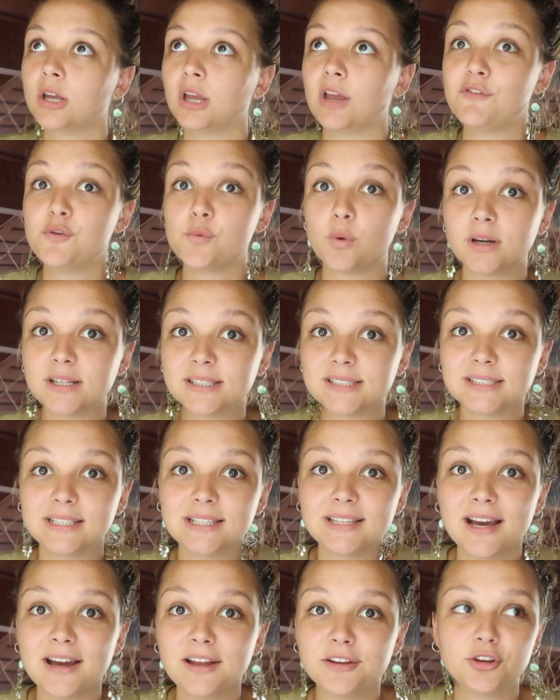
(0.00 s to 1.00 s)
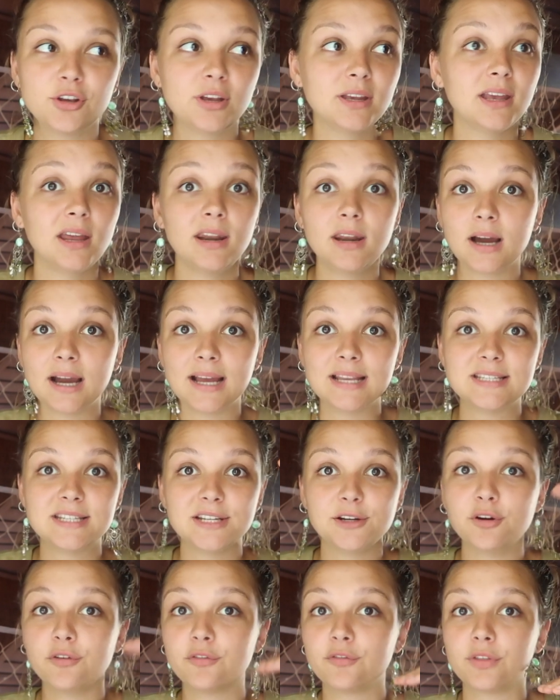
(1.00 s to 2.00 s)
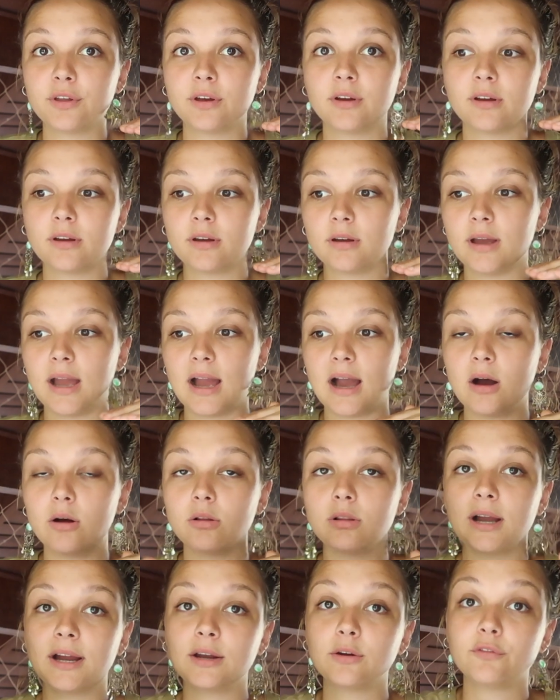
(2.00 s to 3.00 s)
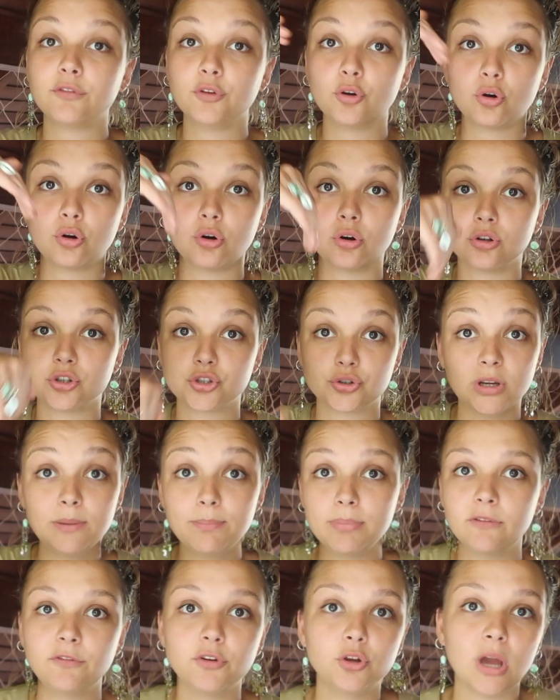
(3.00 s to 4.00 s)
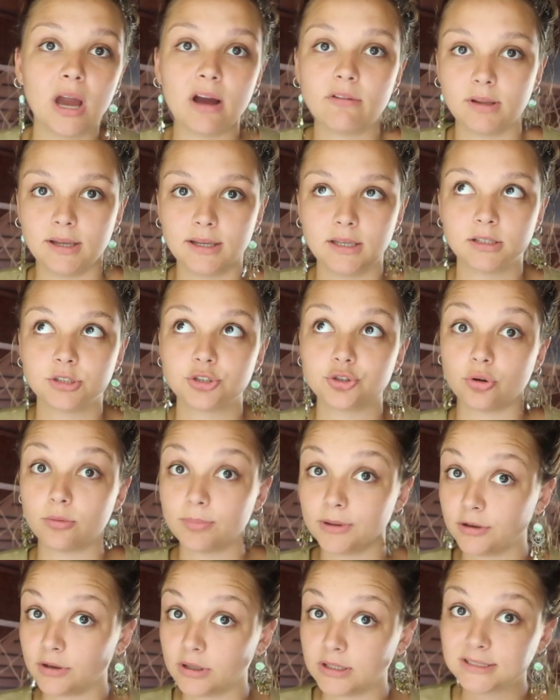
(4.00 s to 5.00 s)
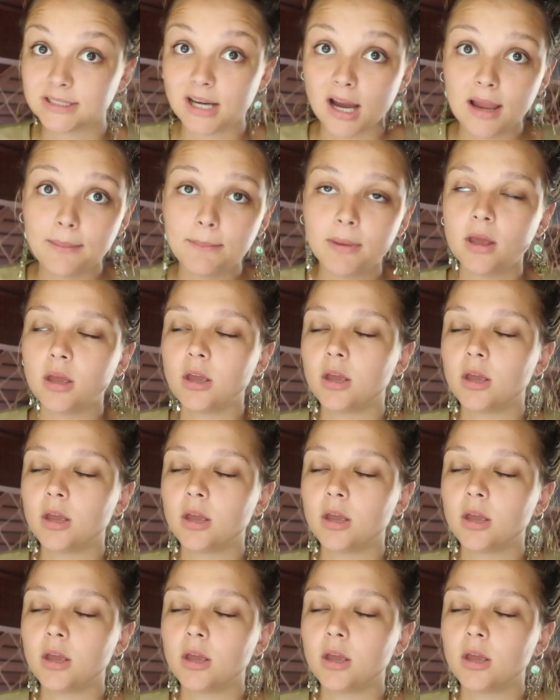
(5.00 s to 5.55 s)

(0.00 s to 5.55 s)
if you want to see that, you can get an idea of the outline of your trip if you have like a short period of time